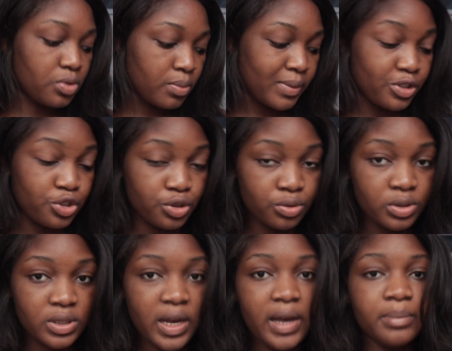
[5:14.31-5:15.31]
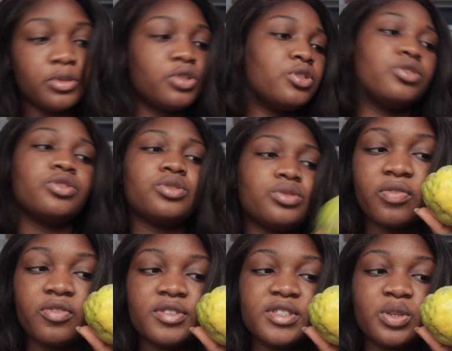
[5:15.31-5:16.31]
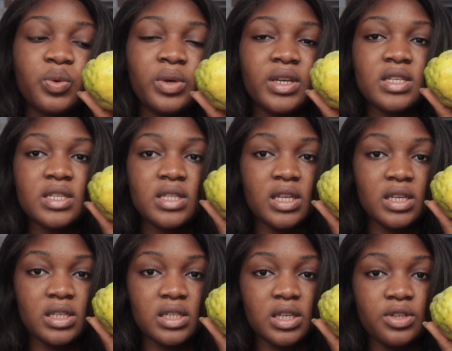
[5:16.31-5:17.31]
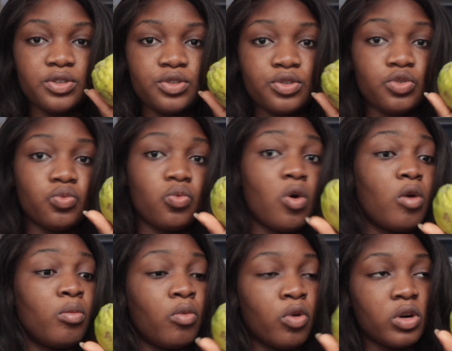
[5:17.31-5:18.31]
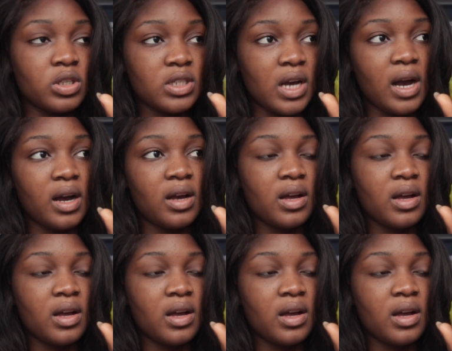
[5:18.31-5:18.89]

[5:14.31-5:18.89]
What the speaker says: my juice, I am going to squeeze this into warm water